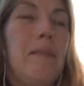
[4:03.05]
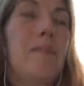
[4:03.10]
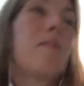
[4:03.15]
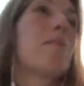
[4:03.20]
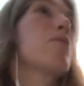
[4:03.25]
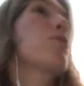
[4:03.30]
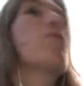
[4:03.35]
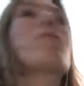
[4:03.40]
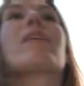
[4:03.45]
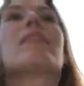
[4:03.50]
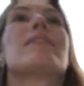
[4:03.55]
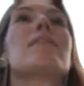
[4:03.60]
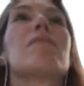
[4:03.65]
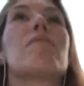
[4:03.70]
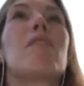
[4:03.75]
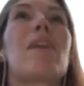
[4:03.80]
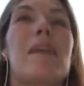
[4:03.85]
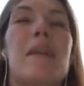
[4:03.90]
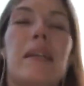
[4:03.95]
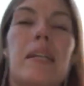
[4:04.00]
Not sure that's the
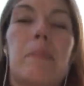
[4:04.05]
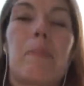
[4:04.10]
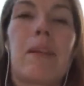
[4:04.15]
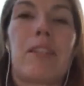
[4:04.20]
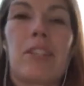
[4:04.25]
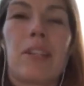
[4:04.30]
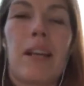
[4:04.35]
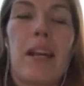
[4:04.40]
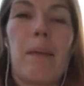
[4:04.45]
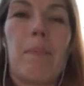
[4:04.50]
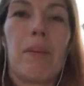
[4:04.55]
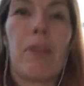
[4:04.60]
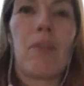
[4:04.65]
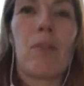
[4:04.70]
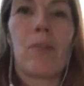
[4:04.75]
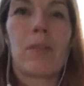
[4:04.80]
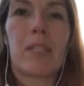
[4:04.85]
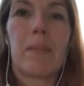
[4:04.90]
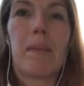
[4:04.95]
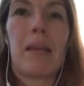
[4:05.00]
right expression here, but you
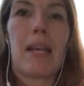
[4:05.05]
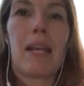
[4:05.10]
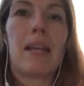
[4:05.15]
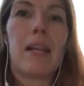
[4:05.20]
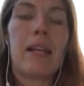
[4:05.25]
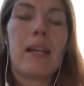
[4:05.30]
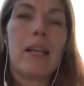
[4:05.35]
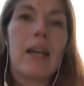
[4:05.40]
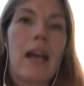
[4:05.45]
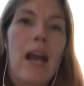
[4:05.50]
know what I mean.